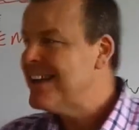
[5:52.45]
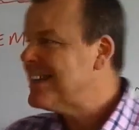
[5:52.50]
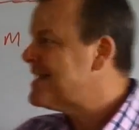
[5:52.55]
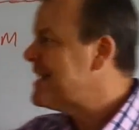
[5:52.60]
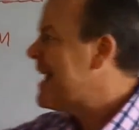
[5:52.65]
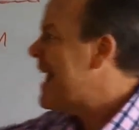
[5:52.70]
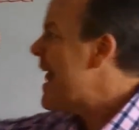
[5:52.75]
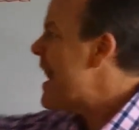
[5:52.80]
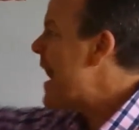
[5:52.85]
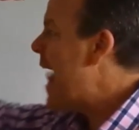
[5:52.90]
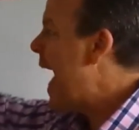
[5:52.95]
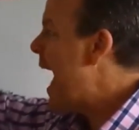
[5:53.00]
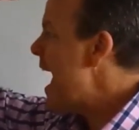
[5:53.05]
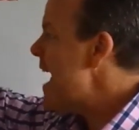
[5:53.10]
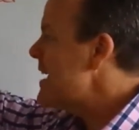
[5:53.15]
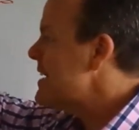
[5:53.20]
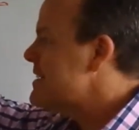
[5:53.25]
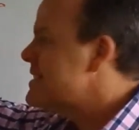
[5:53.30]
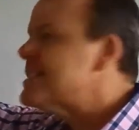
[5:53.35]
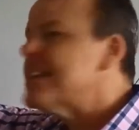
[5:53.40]
to get
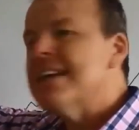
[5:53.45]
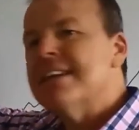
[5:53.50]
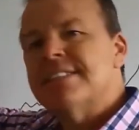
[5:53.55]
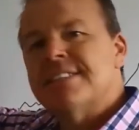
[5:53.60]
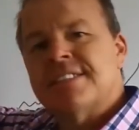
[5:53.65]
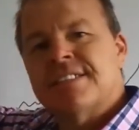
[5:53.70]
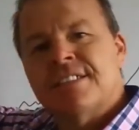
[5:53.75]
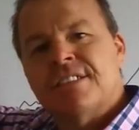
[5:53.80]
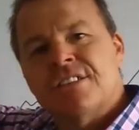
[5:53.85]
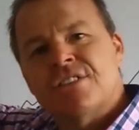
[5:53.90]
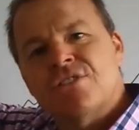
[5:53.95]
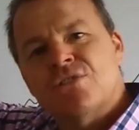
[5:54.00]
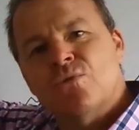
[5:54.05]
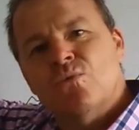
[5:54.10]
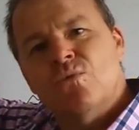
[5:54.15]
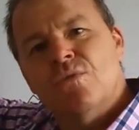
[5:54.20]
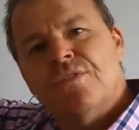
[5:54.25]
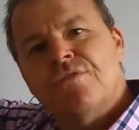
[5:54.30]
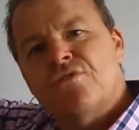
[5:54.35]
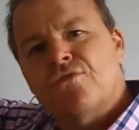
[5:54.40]
access to the
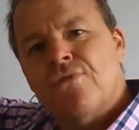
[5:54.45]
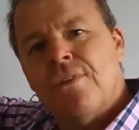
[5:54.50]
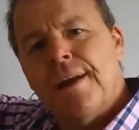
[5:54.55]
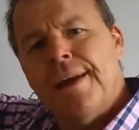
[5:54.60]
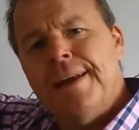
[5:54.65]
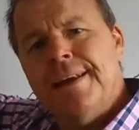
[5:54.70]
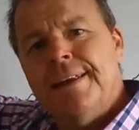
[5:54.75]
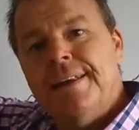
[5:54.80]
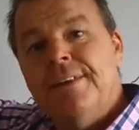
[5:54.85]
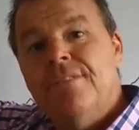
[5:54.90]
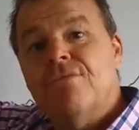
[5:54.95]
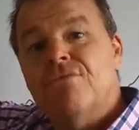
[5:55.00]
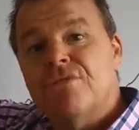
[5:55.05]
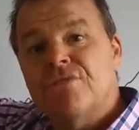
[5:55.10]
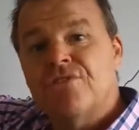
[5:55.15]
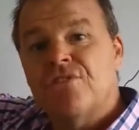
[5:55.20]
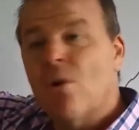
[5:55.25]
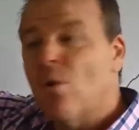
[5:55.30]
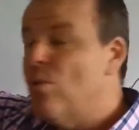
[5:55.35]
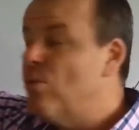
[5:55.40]
sort of trading
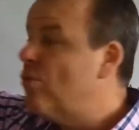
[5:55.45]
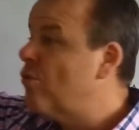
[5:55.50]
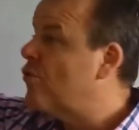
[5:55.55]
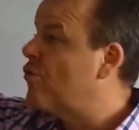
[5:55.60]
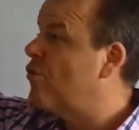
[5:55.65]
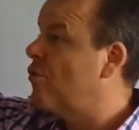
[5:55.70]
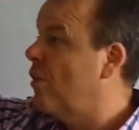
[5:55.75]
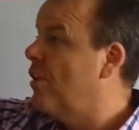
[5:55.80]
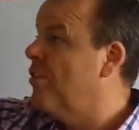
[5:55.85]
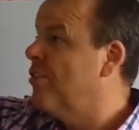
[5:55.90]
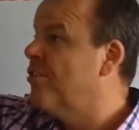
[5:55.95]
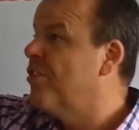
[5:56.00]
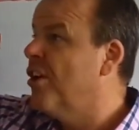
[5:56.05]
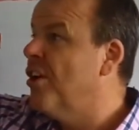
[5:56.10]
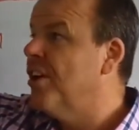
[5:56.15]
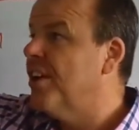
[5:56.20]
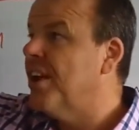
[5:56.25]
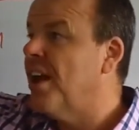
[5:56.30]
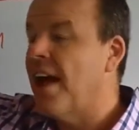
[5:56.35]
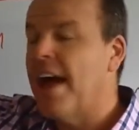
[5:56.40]
results
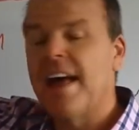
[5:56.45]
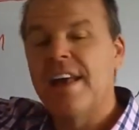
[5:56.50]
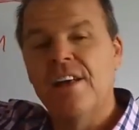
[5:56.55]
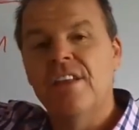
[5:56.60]
that